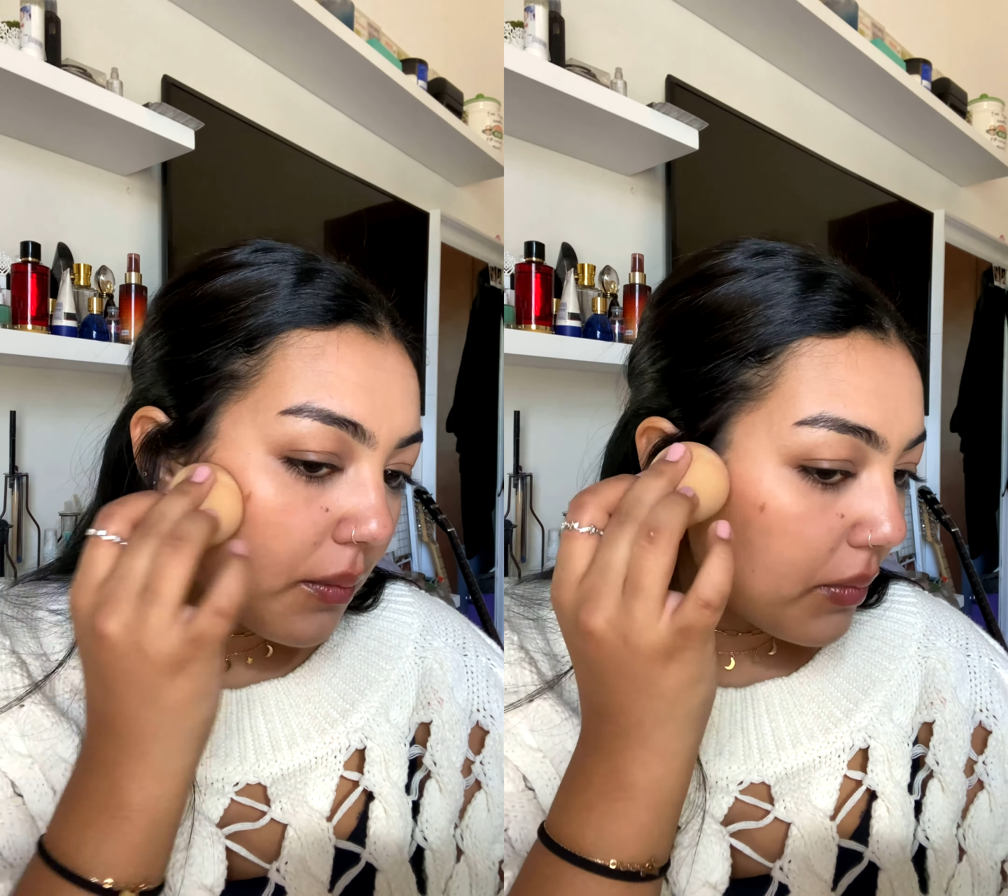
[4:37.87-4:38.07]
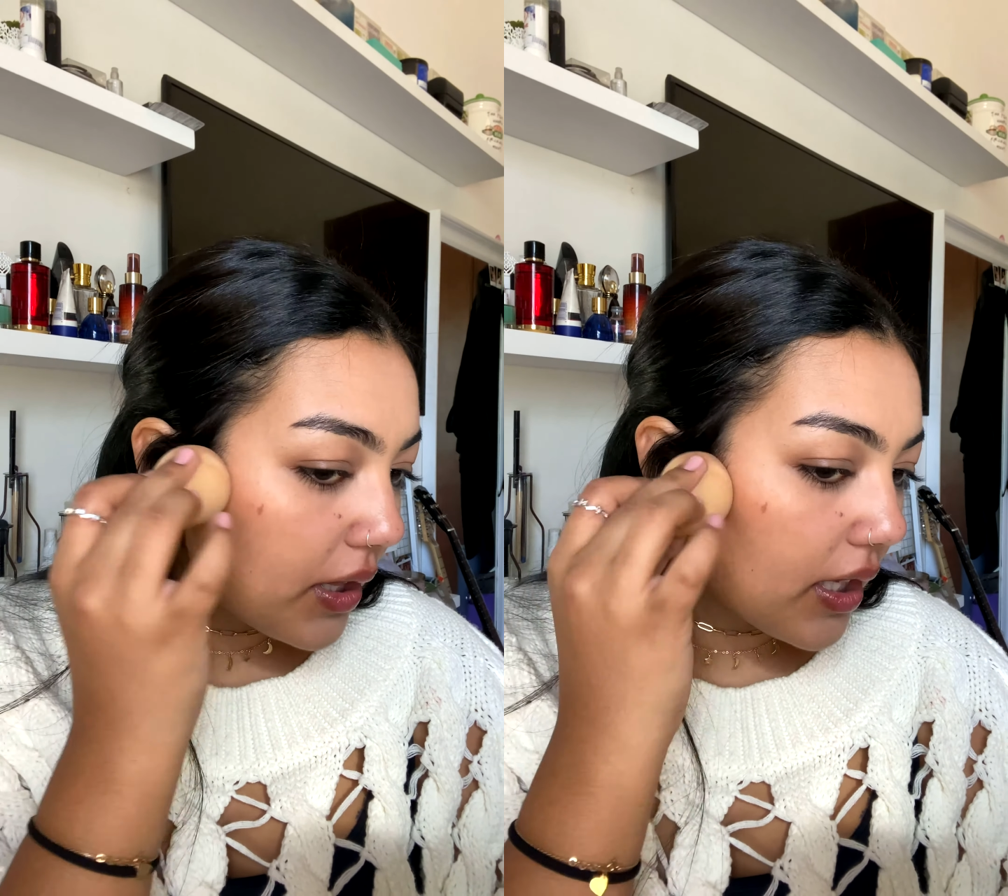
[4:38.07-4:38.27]

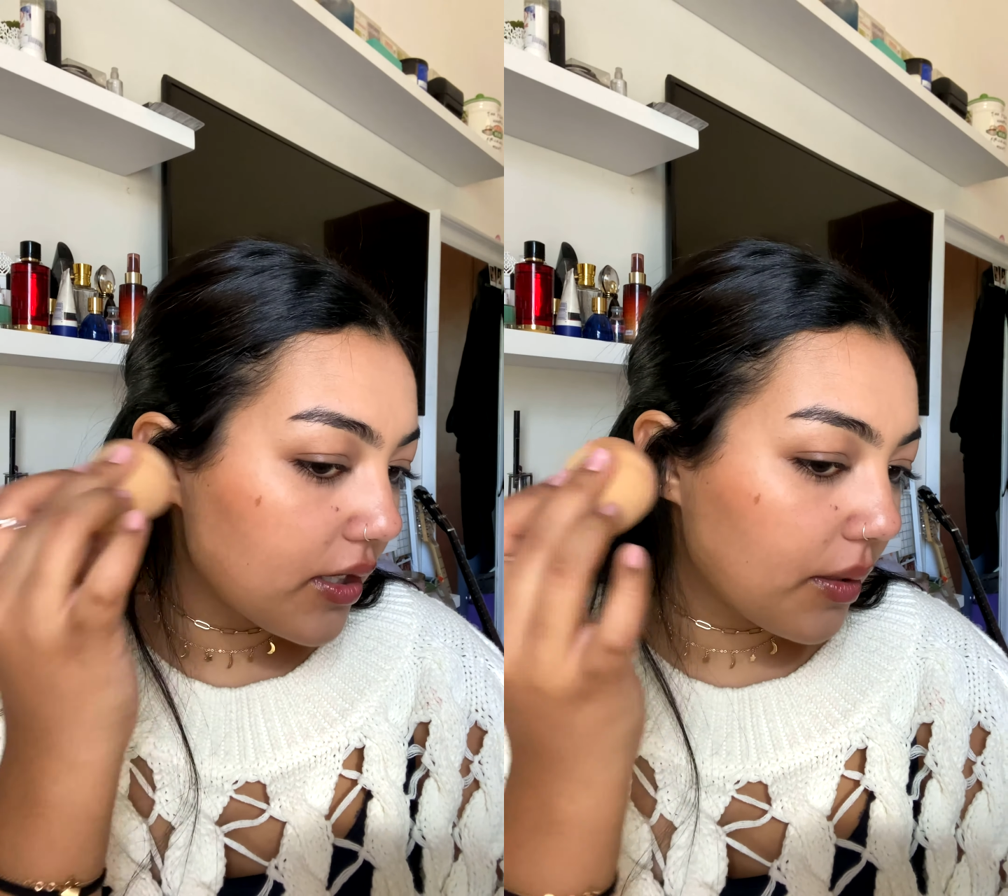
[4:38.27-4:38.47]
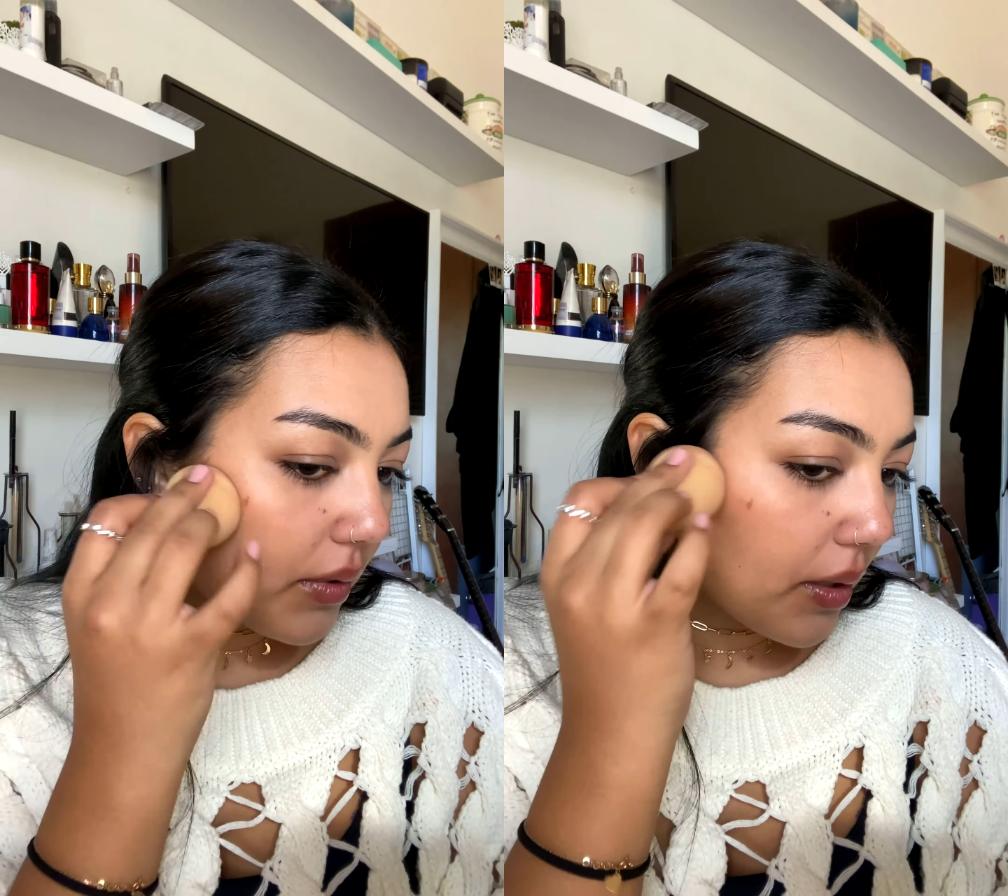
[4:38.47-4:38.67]
But then
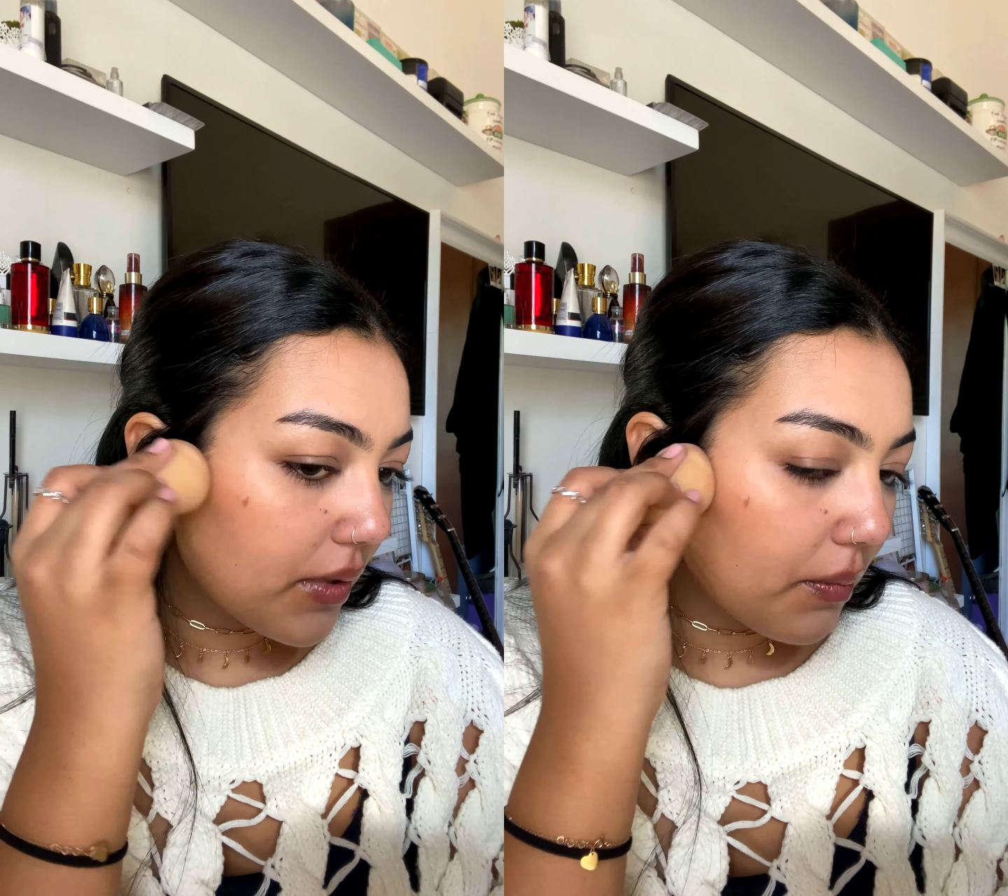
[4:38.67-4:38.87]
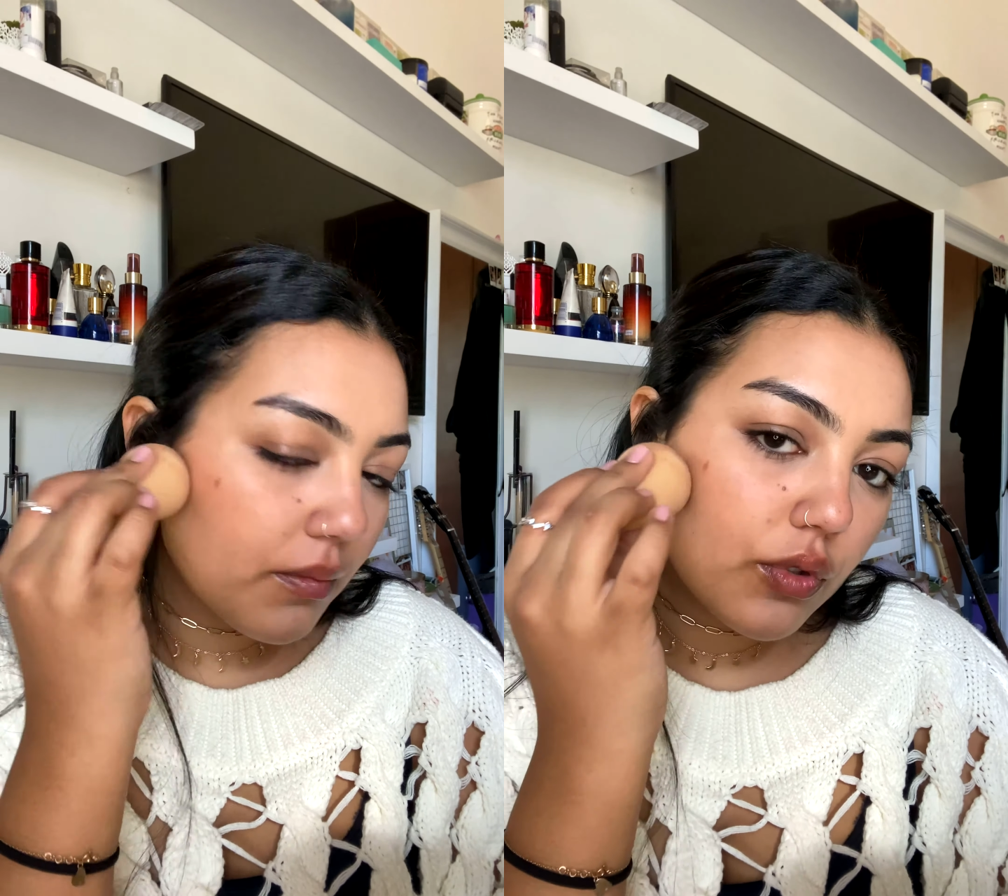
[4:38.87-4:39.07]
sometimes
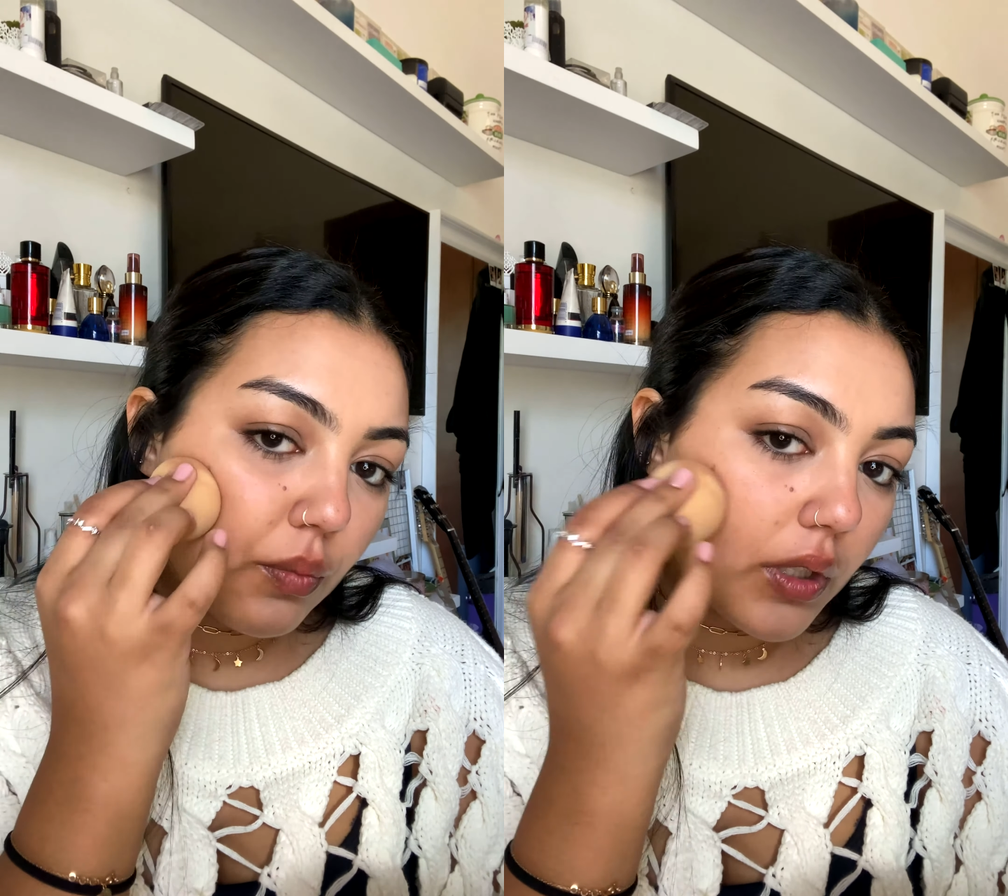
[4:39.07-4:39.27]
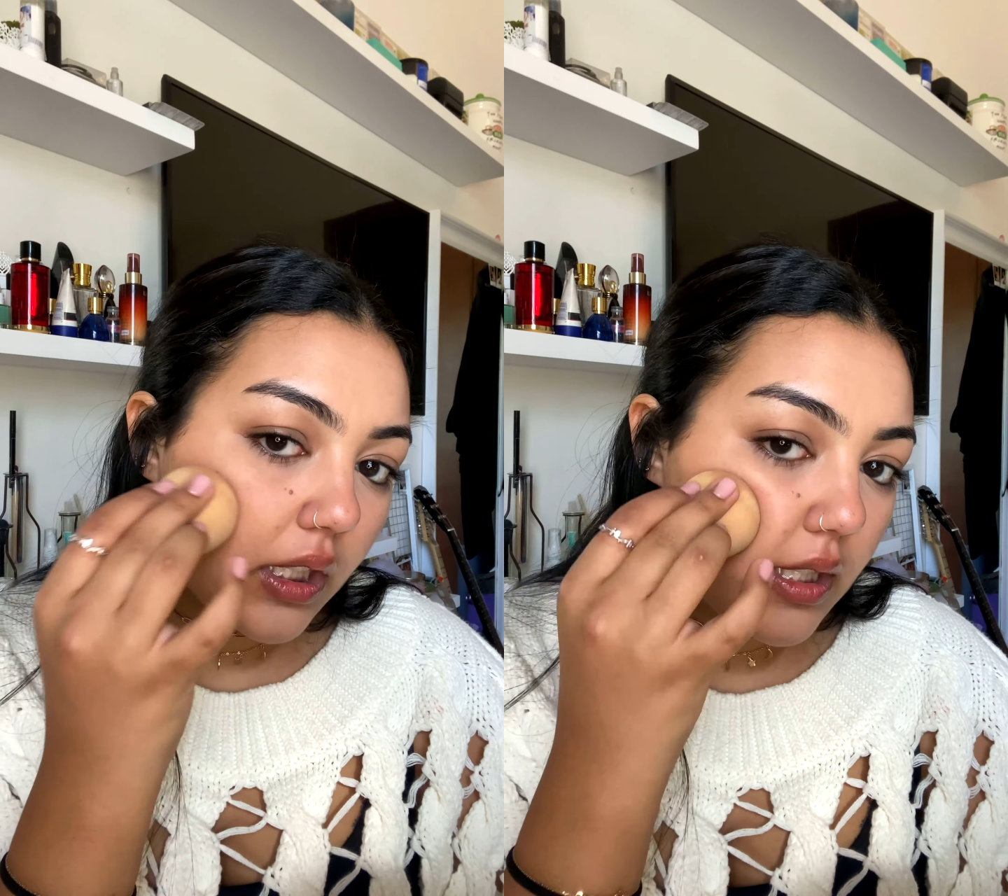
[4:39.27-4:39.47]
I'm
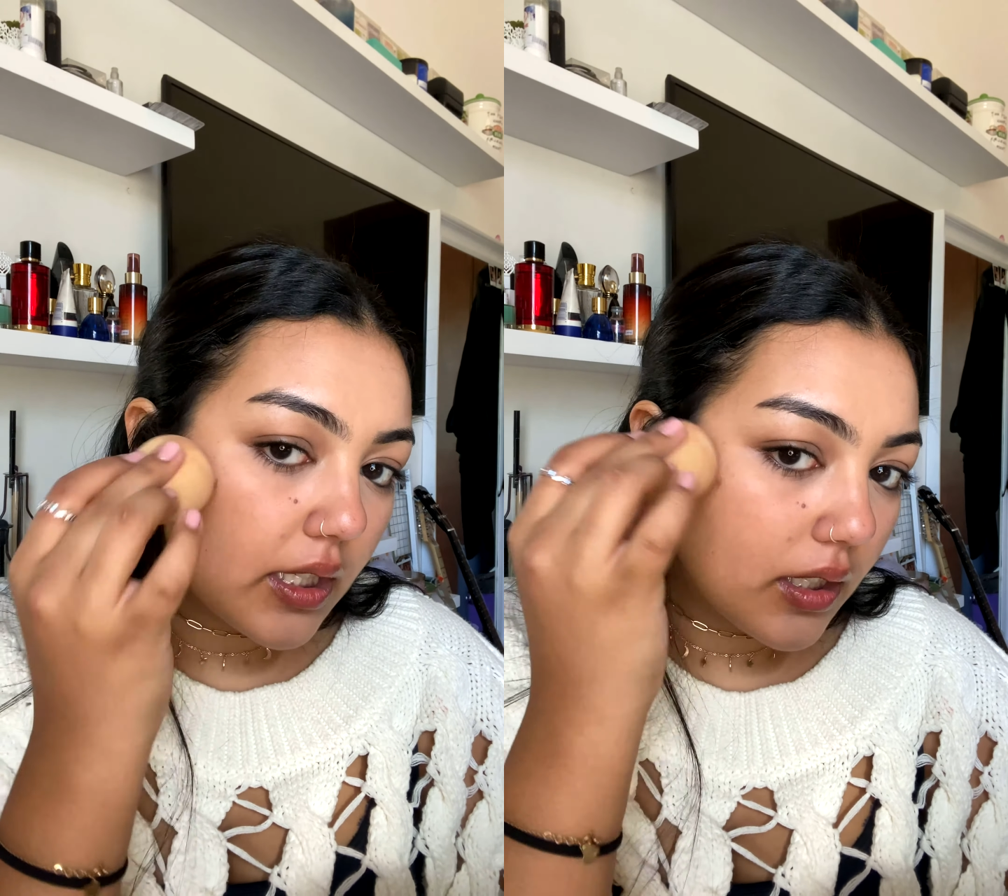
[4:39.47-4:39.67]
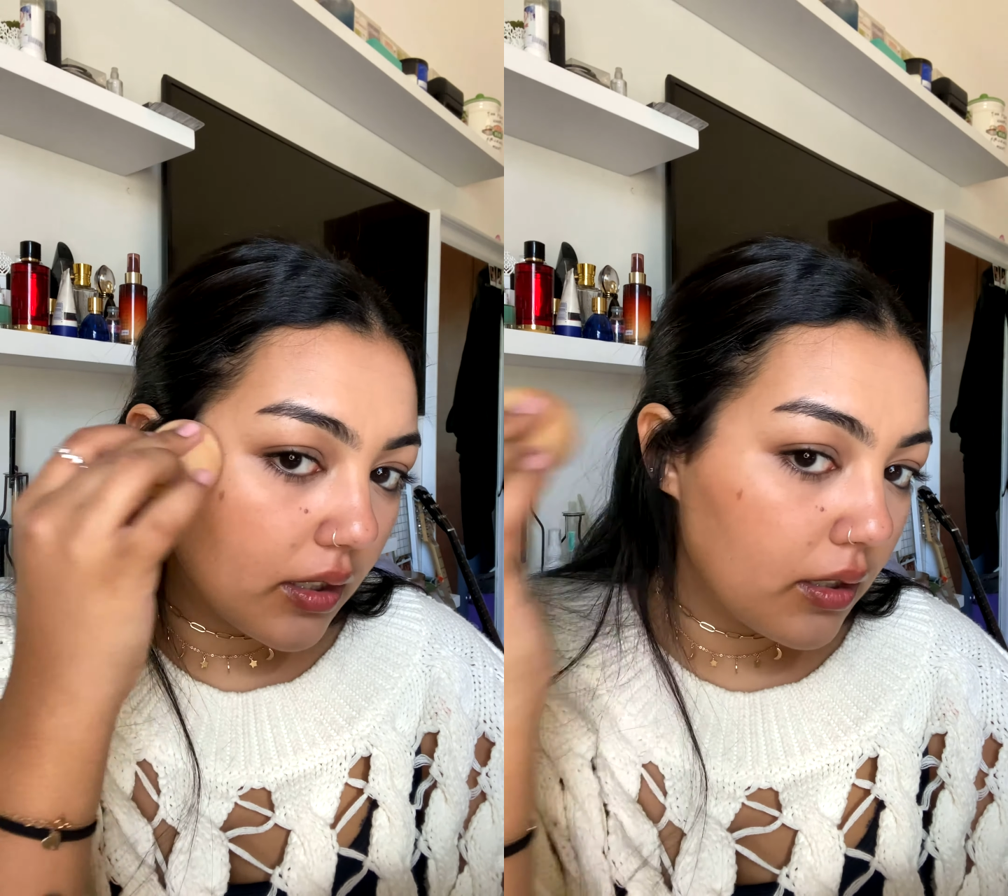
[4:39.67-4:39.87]
super lazy